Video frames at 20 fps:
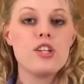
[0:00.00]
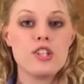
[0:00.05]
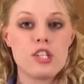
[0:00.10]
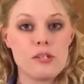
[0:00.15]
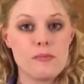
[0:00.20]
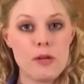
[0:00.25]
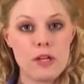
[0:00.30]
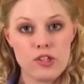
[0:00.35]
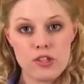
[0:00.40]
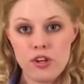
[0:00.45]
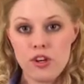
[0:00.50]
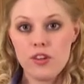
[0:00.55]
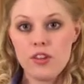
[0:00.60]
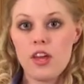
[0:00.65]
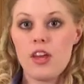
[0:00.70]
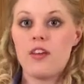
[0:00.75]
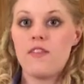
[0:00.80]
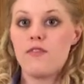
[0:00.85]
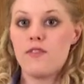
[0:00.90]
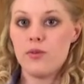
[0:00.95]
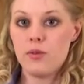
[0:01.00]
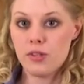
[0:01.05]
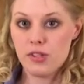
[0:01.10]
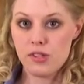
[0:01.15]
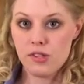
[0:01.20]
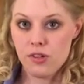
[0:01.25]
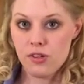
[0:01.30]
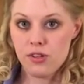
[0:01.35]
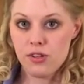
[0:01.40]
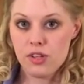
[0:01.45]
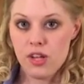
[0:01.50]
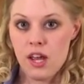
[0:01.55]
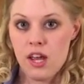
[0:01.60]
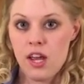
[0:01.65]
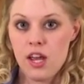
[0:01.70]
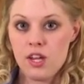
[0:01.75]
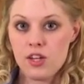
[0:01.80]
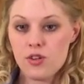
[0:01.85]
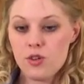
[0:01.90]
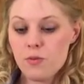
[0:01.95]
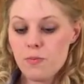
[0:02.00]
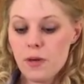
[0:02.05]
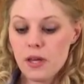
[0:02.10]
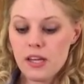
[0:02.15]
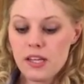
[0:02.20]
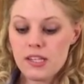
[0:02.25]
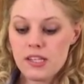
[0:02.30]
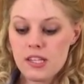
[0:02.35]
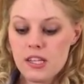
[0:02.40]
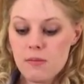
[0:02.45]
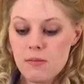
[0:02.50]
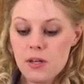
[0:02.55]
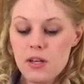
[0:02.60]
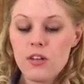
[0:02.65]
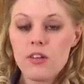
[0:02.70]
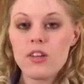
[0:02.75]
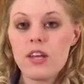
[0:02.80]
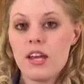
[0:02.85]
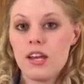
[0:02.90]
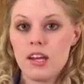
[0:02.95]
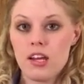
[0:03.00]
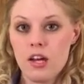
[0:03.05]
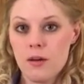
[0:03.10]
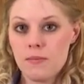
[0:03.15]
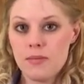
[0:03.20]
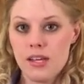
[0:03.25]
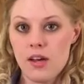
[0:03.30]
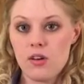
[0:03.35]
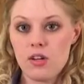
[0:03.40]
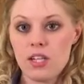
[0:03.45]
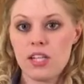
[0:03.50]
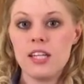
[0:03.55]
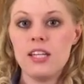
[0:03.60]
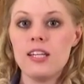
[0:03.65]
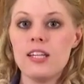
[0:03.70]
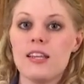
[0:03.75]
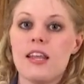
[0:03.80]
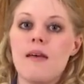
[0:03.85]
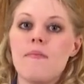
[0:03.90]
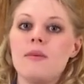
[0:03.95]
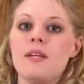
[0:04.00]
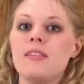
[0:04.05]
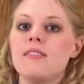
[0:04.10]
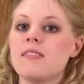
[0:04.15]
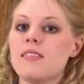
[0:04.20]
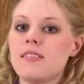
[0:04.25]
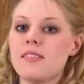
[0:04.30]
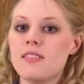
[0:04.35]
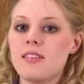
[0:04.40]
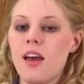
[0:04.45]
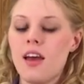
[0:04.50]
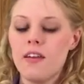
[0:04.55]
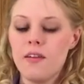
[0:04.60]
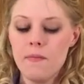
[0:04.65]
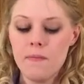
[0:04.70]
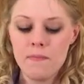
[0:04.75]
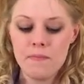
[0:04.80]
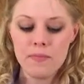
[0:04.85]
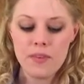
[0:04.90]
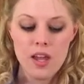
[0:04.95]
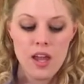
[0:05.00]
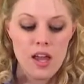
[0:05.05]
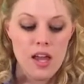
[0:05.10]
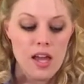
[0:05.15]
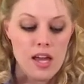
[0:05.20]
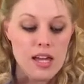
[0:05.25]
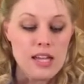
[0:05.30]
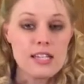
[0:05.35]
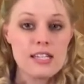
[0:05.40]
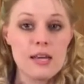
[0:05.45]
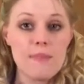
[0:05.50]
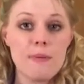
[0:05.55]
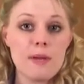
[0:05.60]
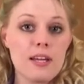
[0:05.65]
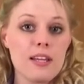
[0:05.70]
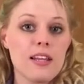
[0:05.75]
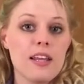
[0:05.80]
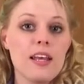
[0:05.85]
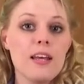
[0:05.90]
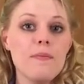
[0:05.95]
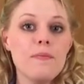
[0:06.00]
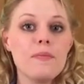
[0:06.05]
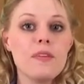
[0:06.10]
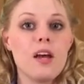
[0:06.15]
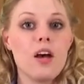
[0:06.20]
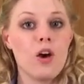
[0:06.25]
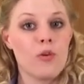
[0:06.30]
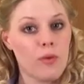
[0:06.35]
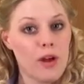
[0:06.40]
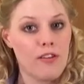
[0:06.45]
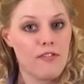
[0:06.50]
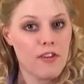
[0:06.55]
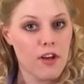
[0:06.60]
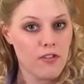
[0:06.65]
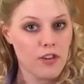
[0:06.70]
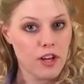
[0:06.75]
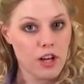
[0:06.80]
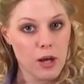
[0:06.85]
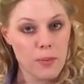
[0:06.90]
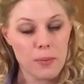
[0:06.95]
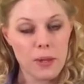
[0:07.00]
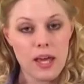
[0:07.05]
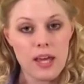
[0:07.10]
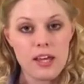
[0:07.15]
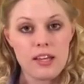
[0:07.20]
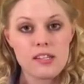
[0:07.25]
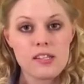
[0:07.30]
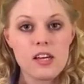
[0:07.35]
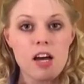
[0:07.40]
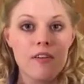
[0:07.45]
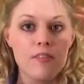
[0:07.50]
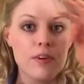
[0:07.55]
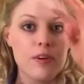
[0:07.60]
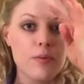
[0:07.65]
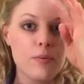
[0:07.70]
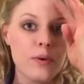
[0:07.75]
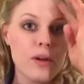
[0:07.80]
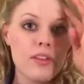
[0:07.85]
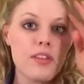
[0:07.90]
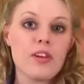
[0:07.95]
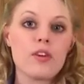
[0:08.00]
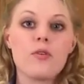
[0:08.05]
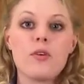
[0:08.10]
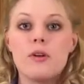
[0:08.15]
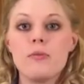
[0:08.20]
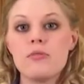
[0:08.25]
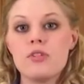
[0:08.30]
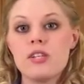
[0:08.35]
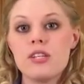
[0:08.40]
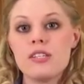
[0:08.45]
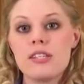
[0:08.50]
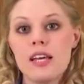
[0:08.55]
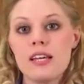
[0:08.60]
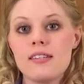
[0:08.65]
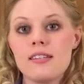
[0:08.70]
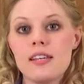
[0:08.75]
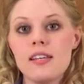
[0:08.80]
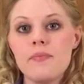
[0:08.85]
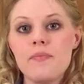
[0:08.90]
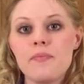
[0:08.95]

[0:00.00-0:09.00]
Just make sure that if you insert a toothpick into the middle that it comes out clean, and that means it's done. Typically, a red velvet cupcake is covered with a cream cheese icing.